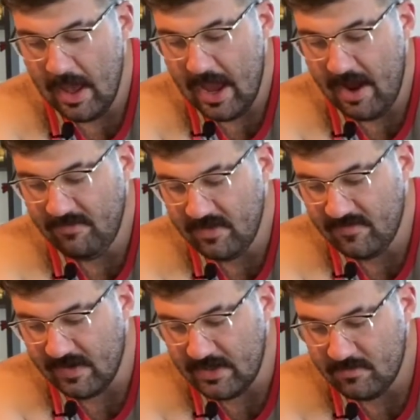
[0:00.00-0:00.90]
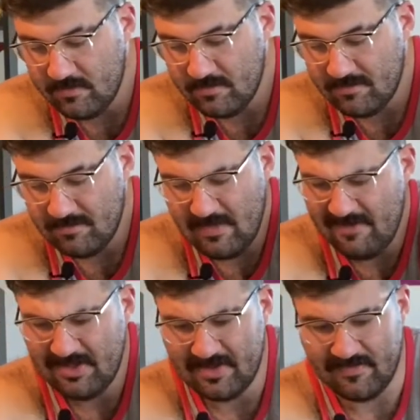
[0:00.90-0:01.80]
everything's fine.
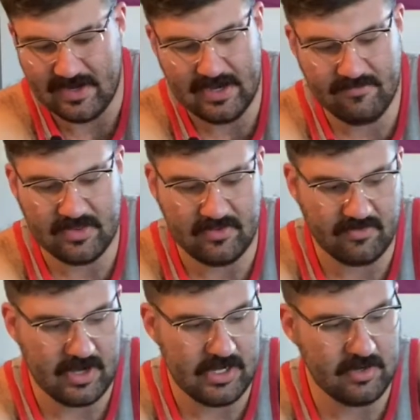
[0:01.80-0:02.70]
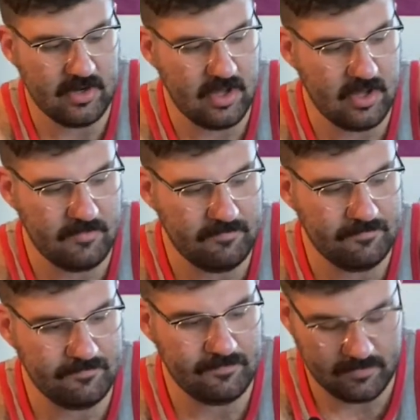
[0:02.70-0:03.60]
Everything's fine. Everything's great. Um,
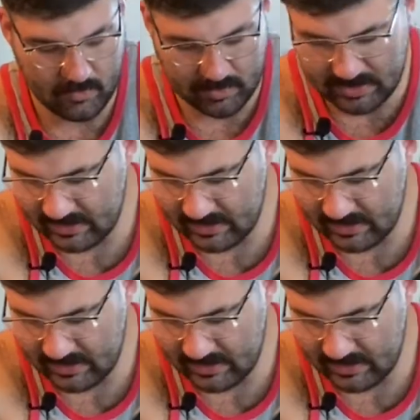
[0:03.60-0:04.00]
we'll clean